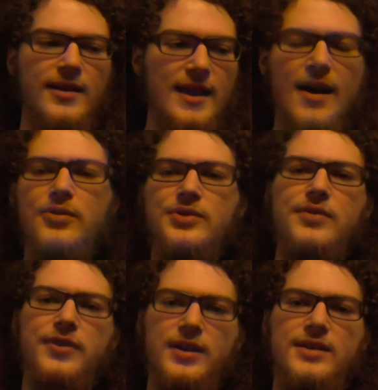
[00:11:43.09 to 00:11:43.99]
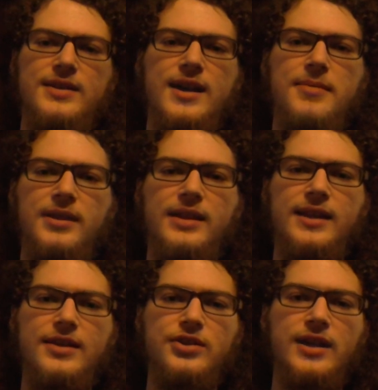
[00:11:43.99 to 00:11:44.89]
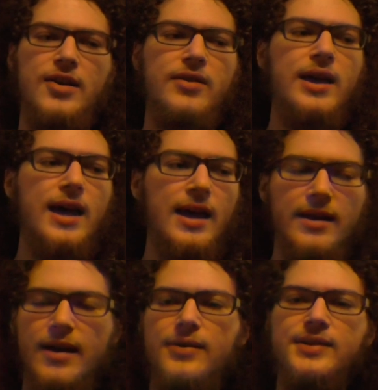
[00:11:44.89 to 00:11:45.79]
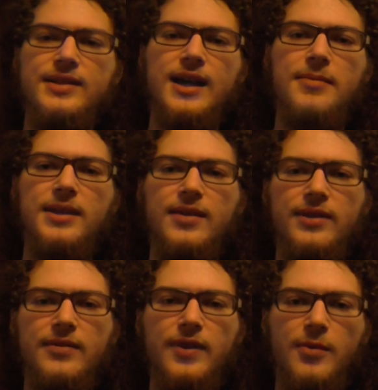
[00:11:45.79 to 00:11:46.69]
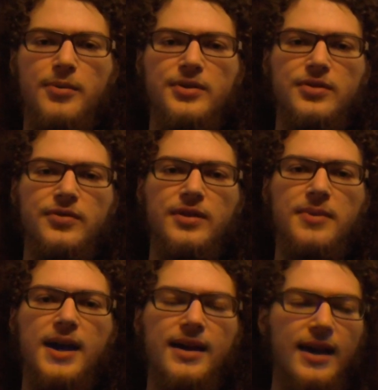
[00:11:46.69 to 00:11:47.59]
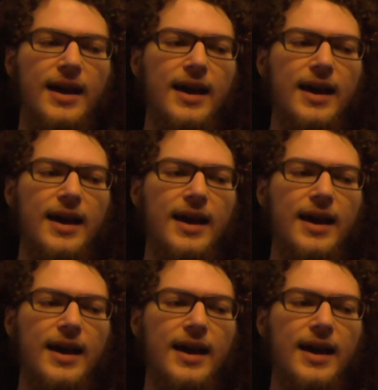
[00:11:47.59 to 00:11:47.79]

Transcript: Now is the fucking time to let that shit out. Now is the time to give the developers your feedback.